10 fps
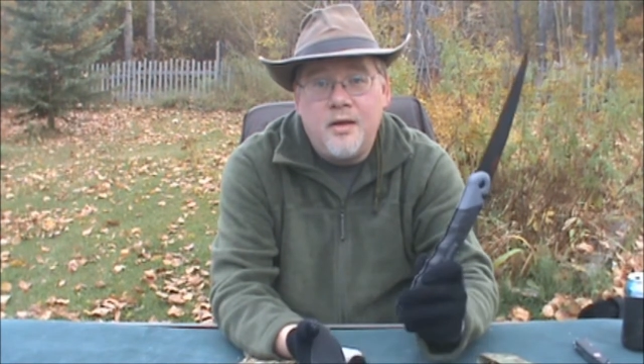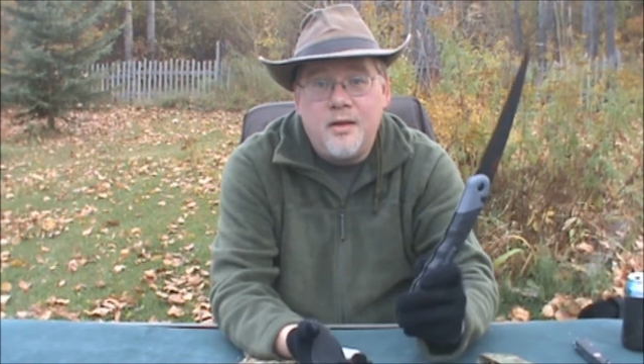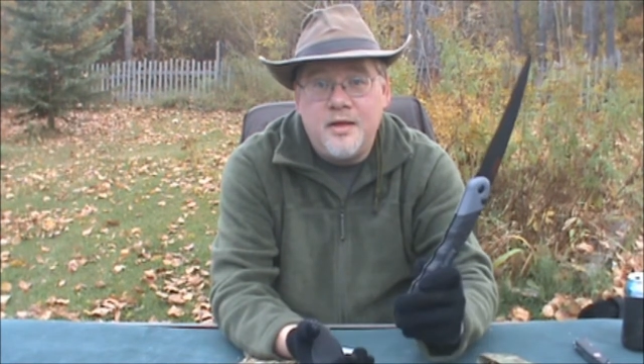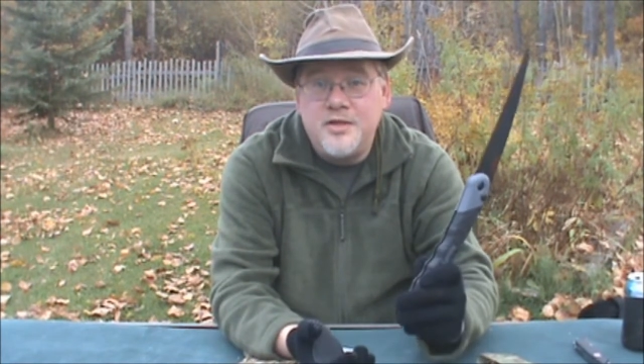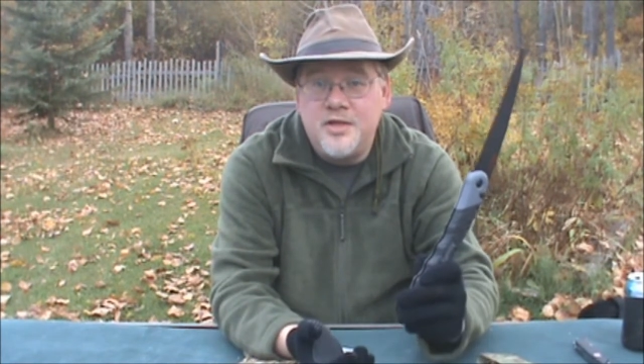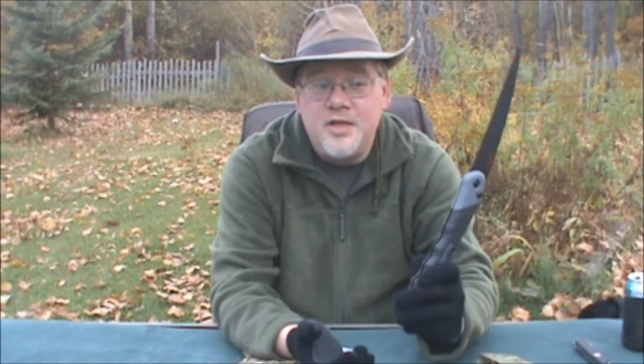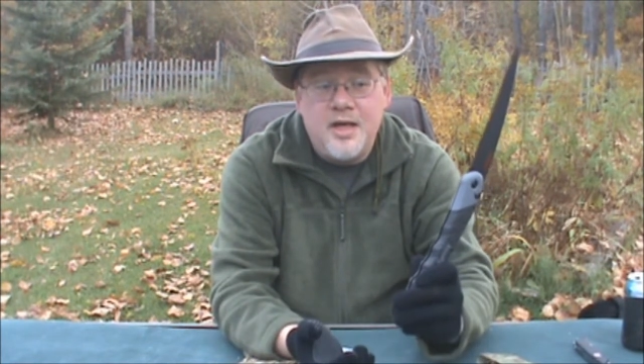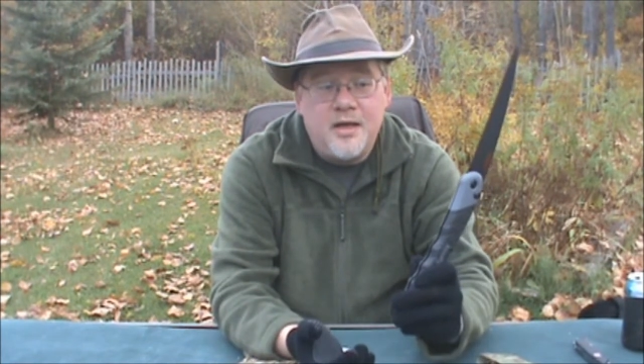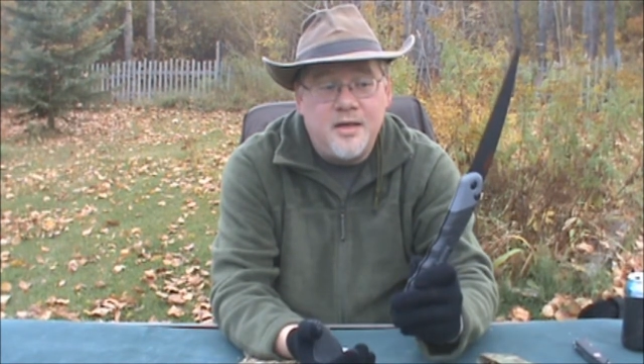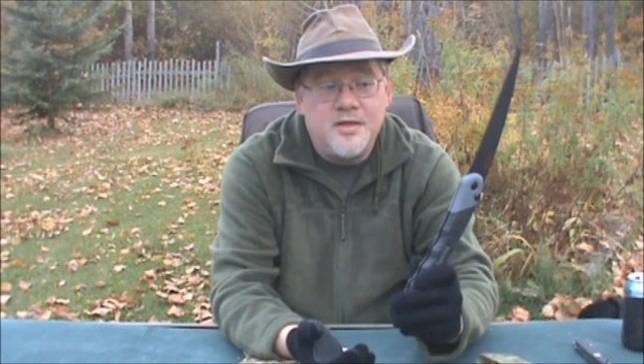this is
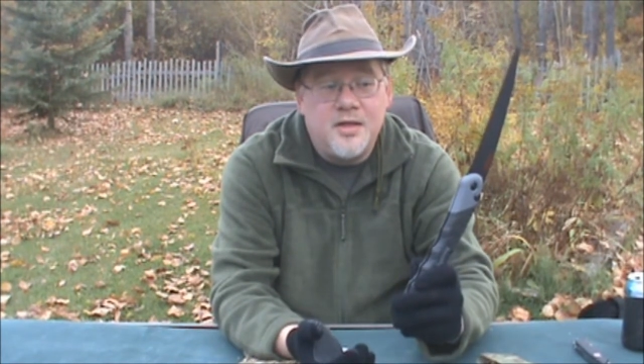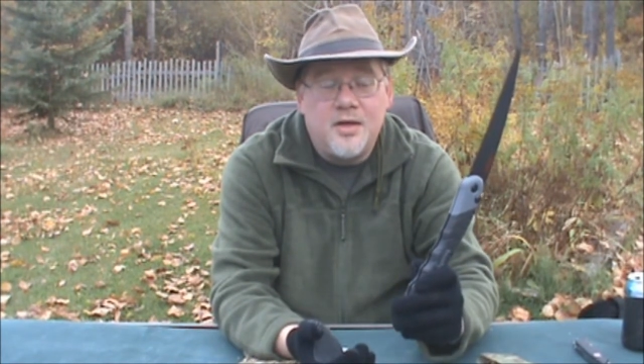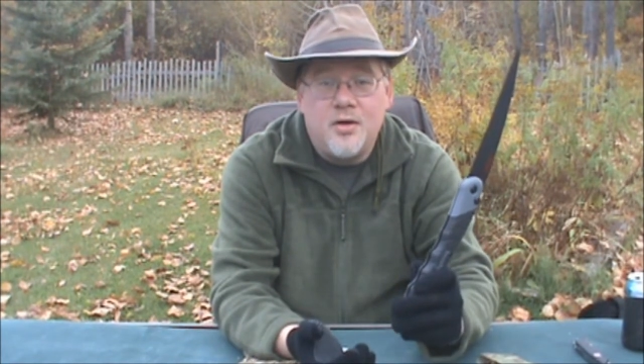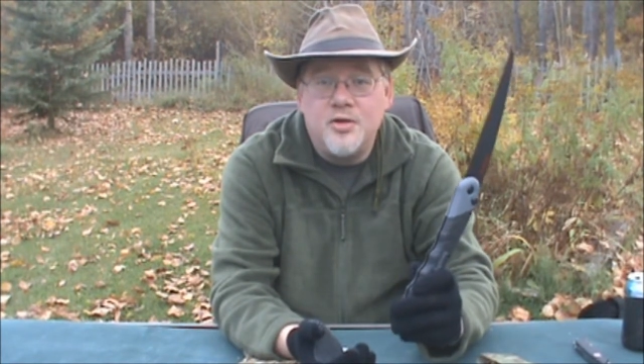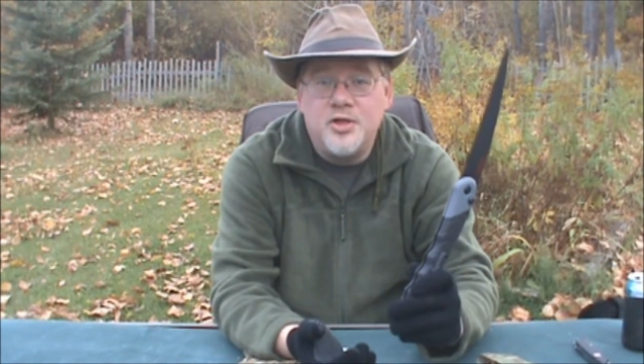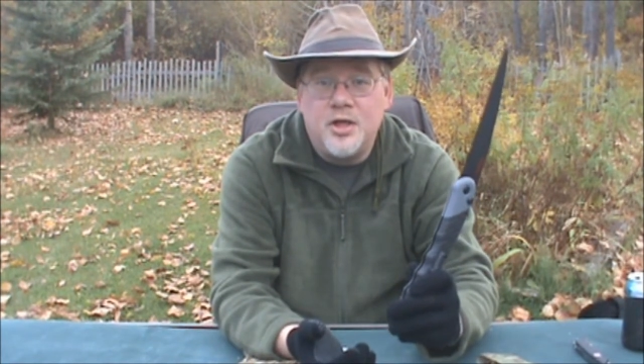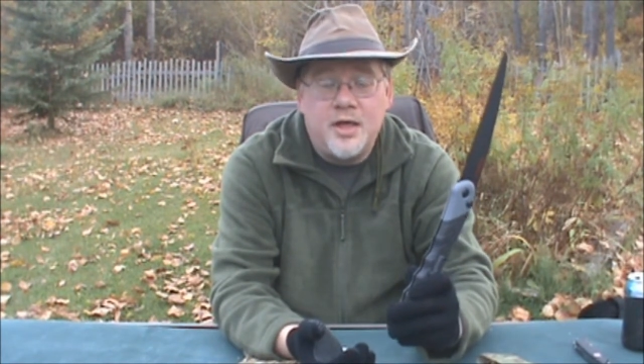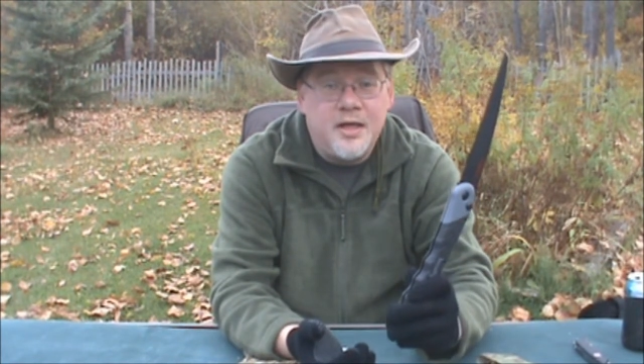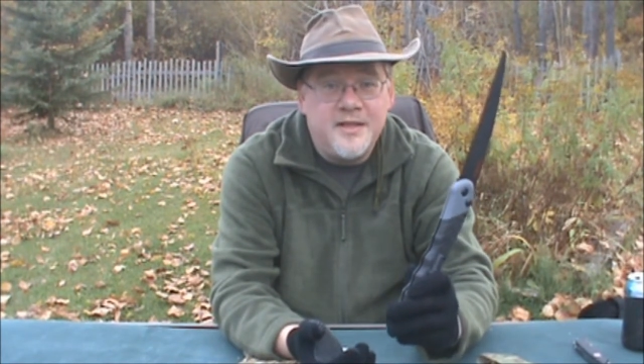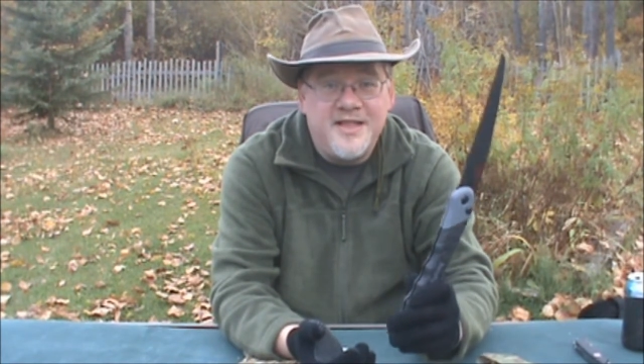it. It's the
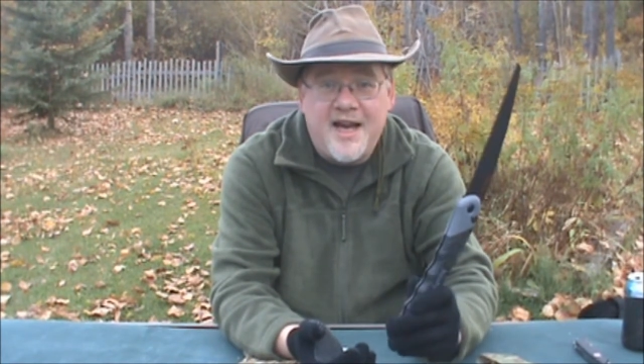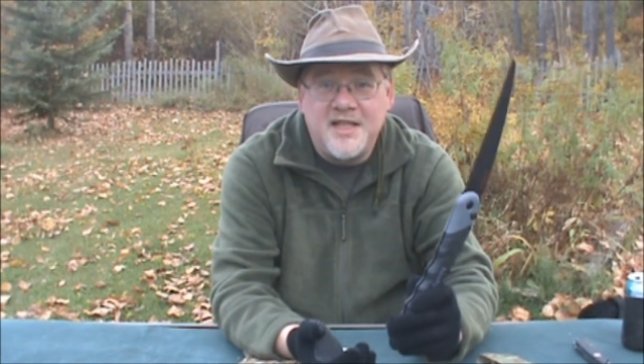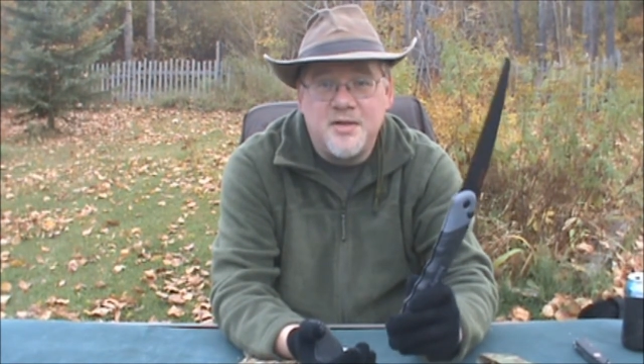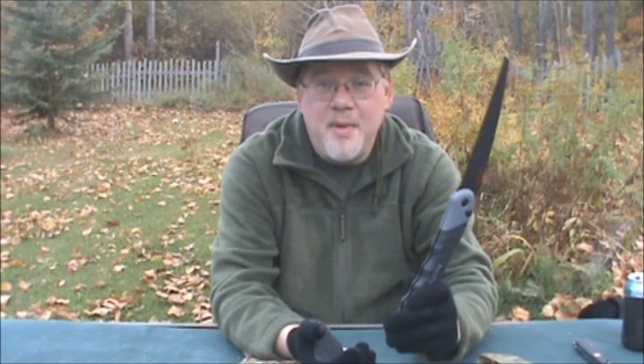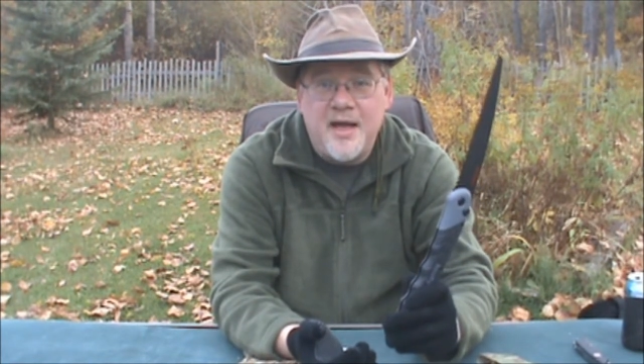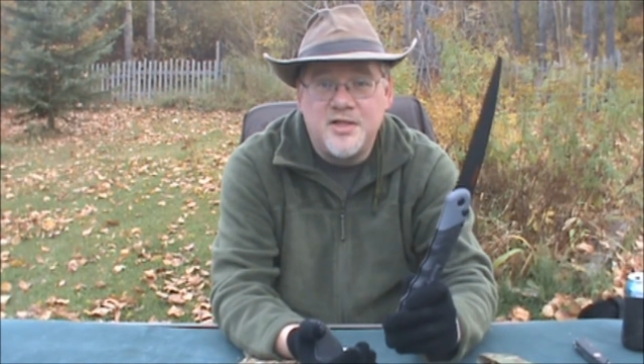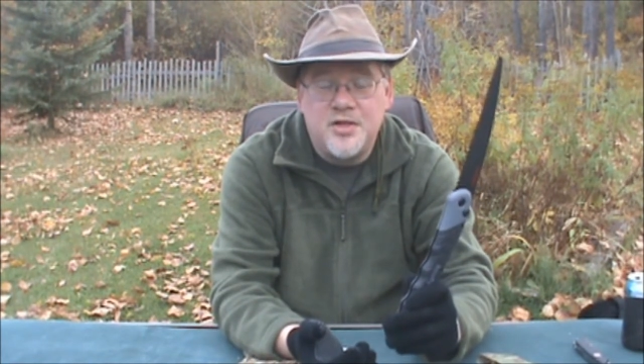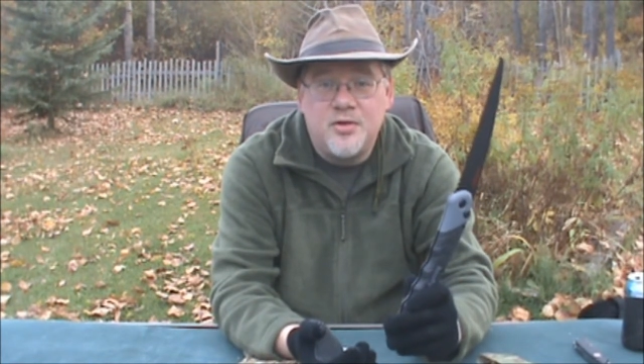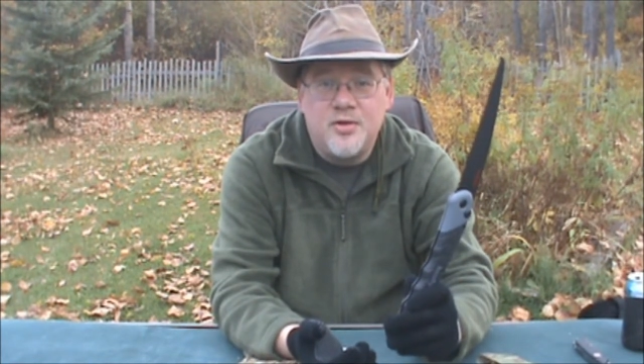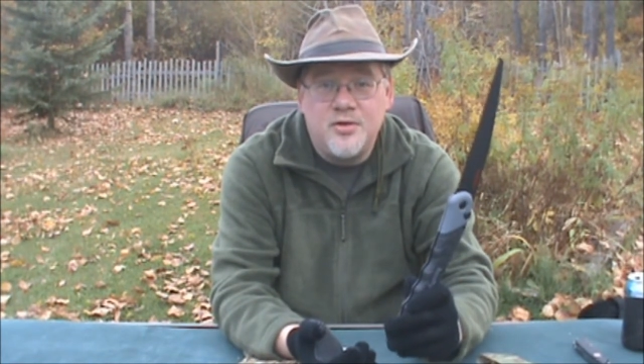Kershaw Taskmaster